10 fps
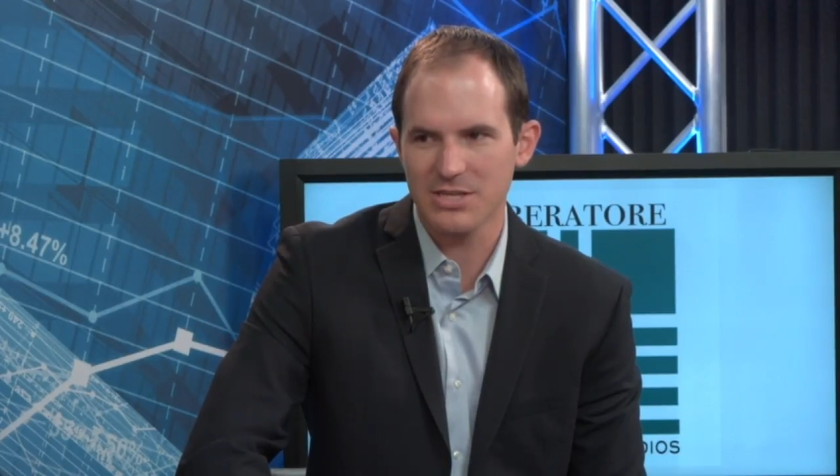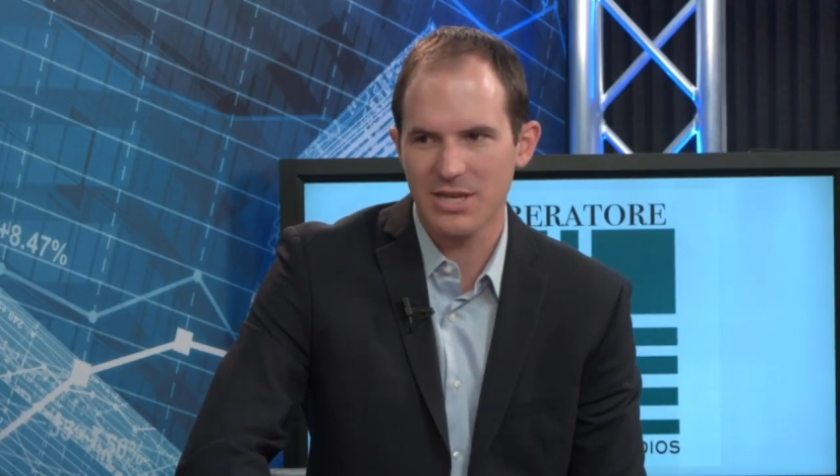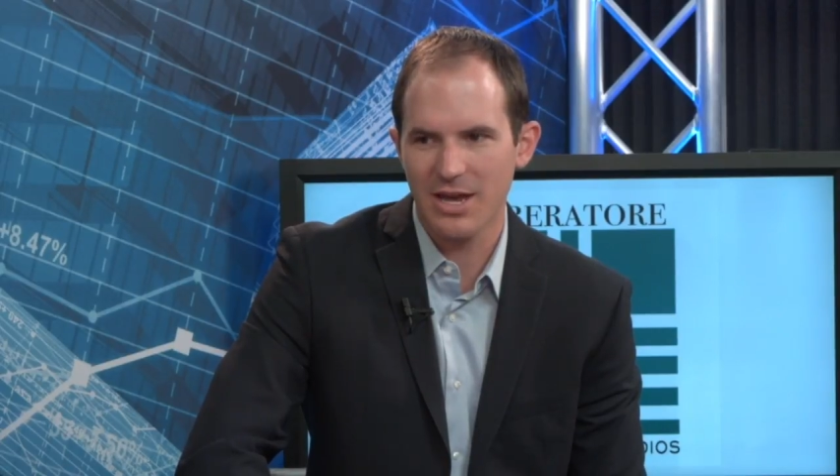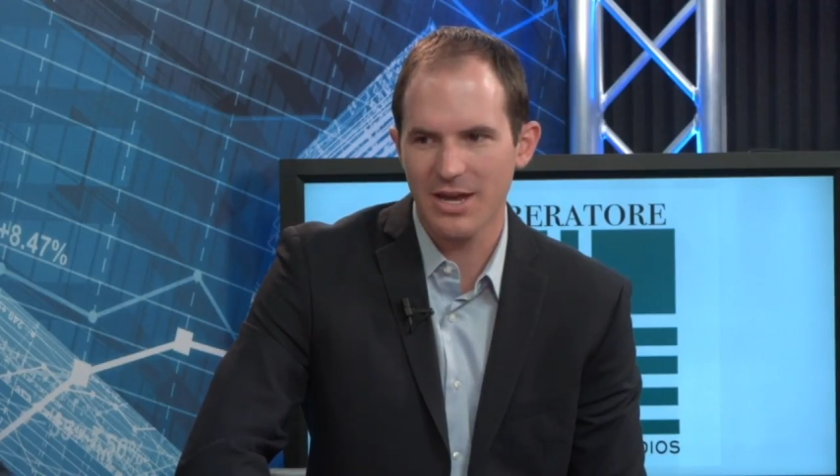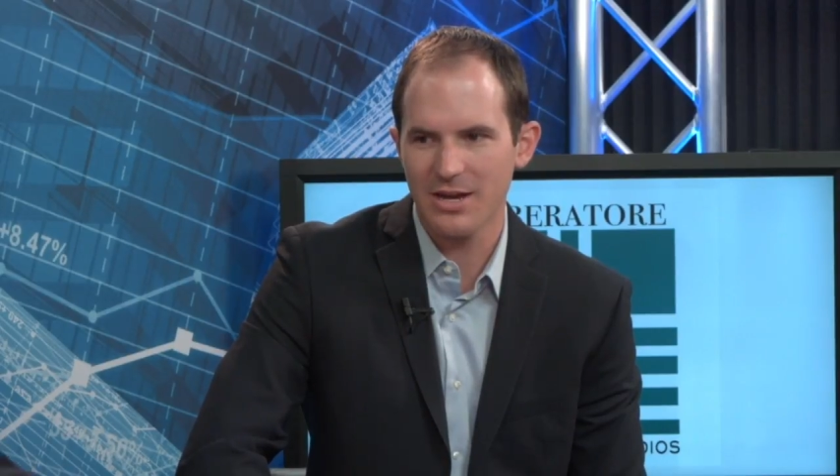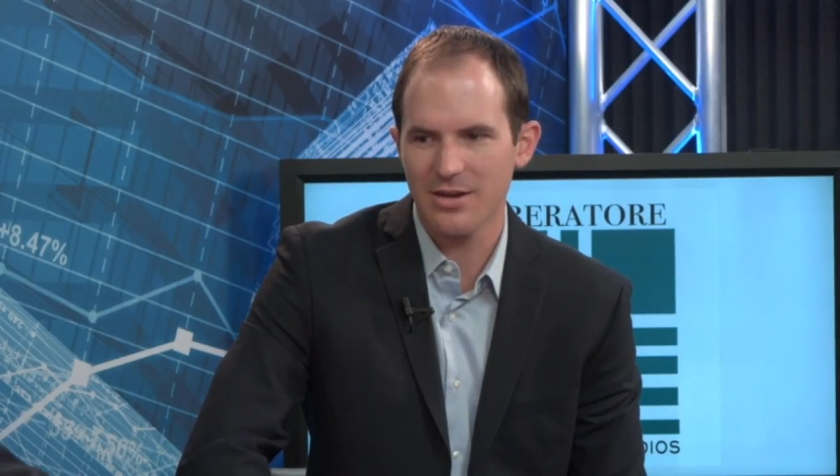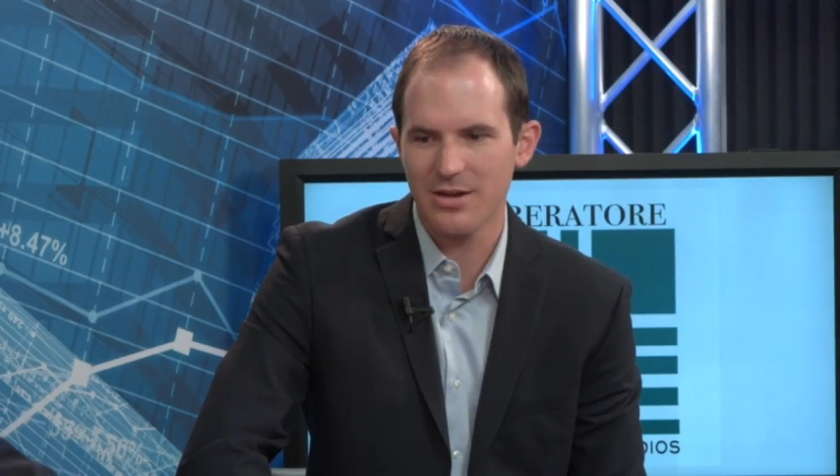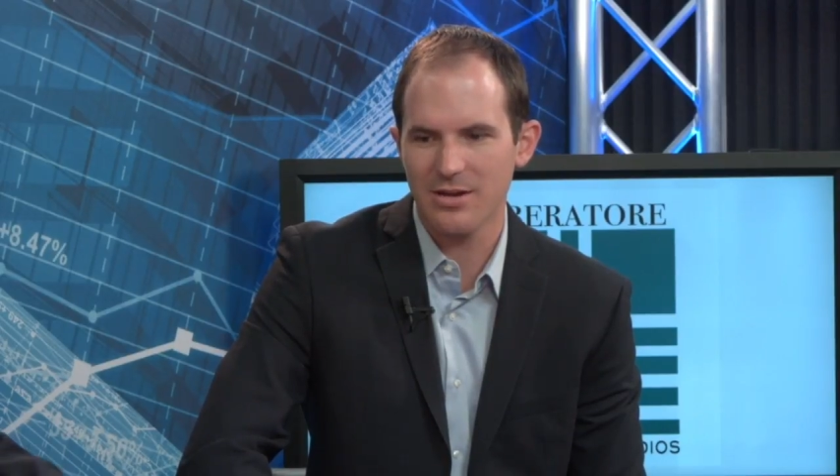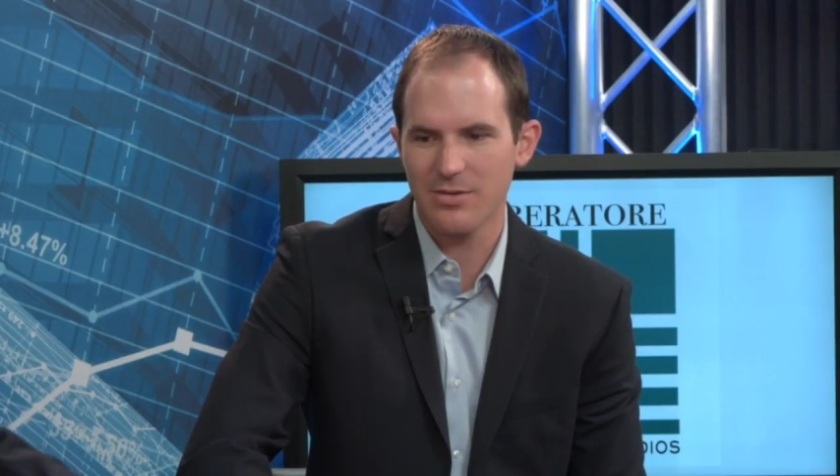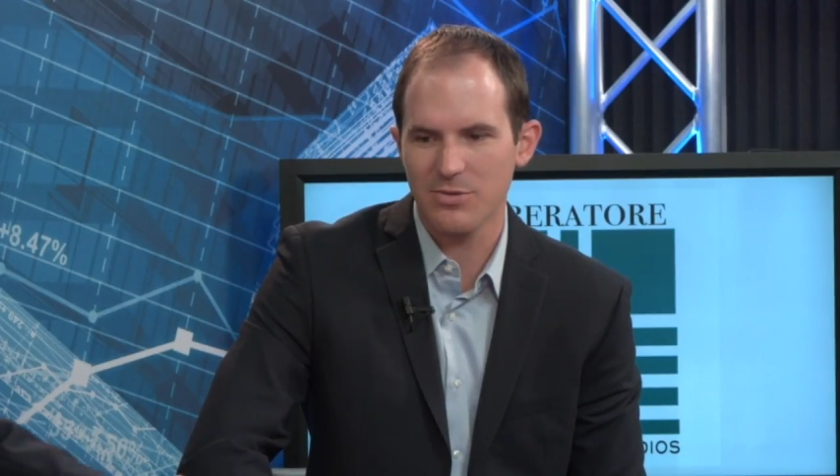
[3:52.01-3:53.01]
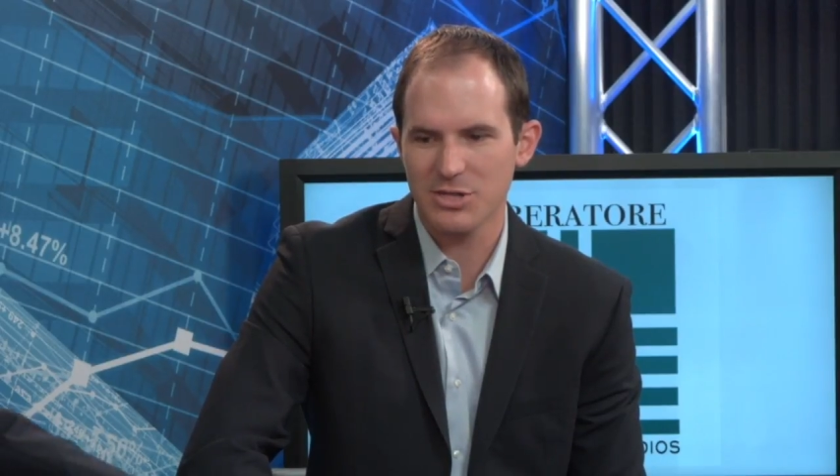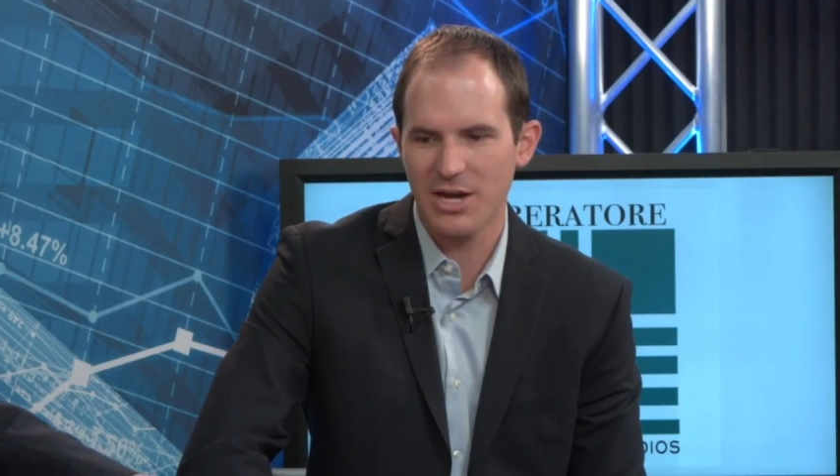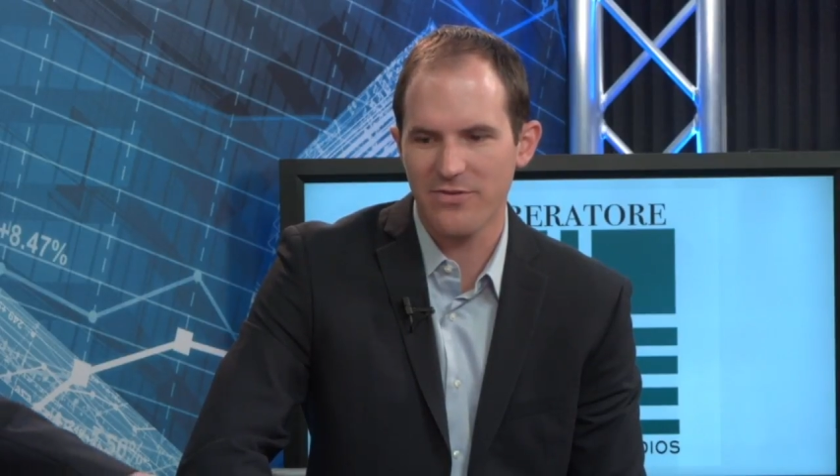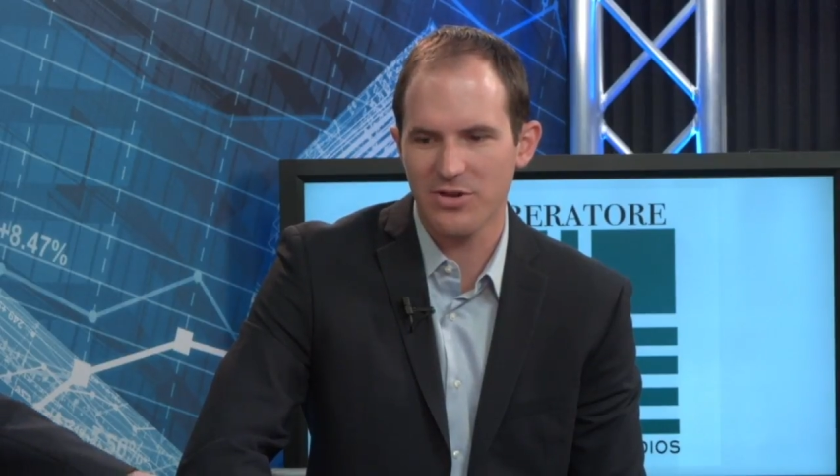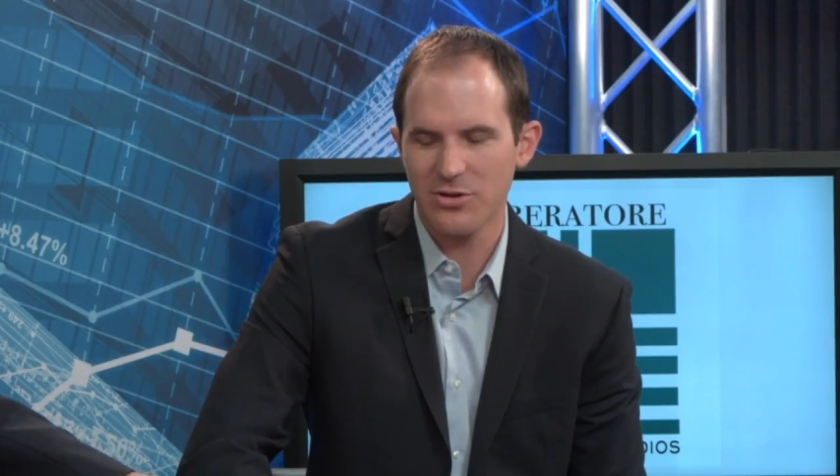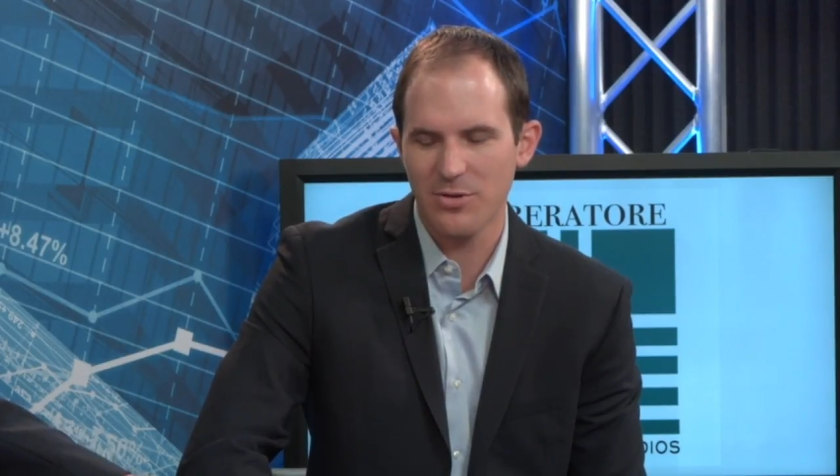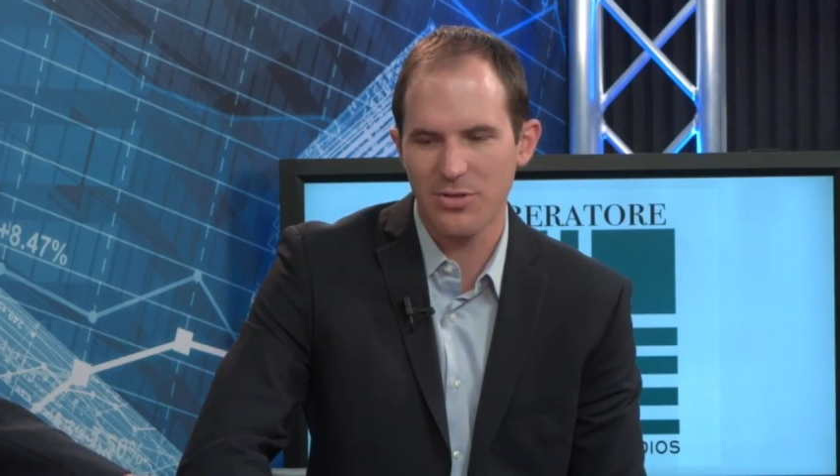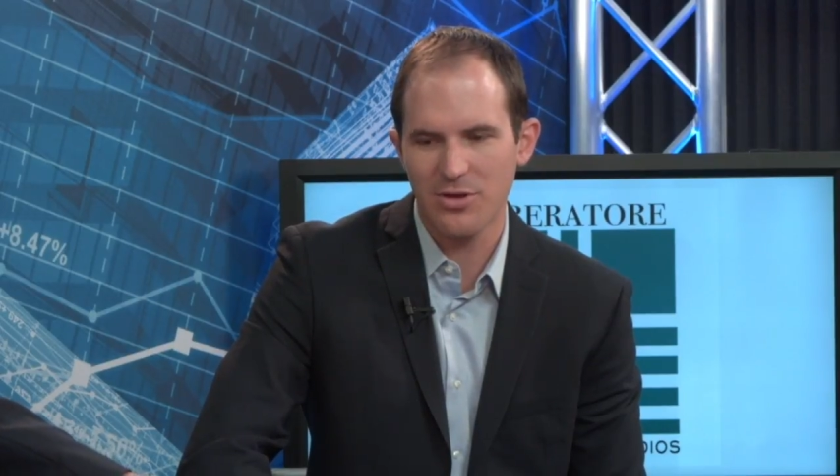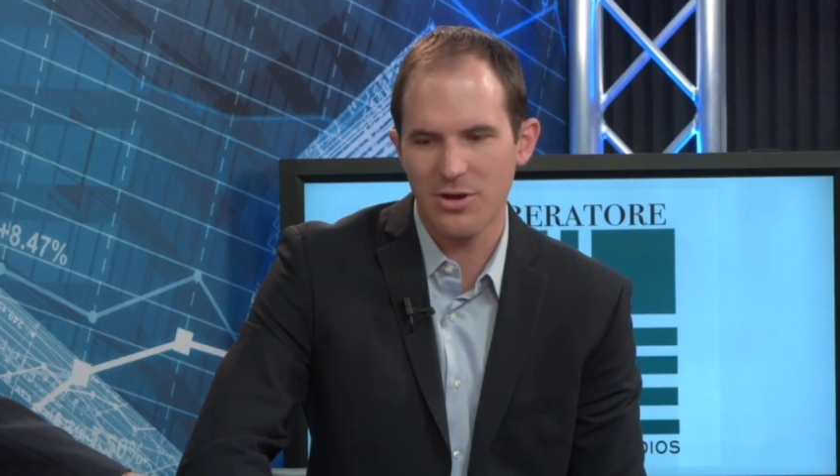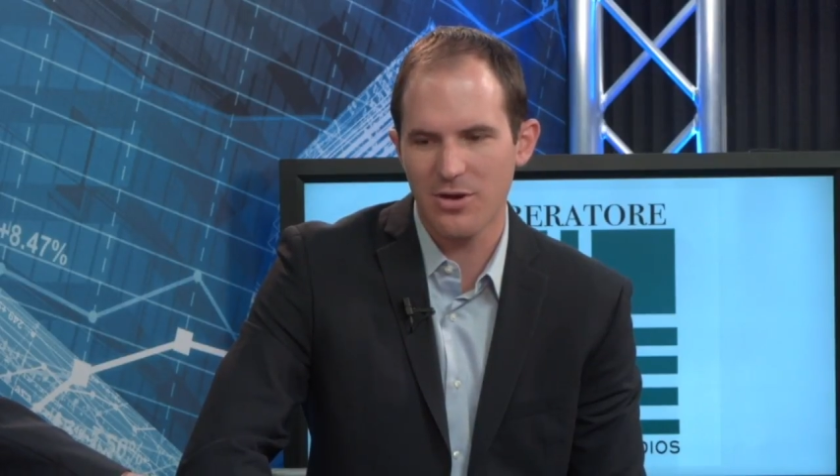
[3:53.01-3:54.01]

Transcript: side, which have to do with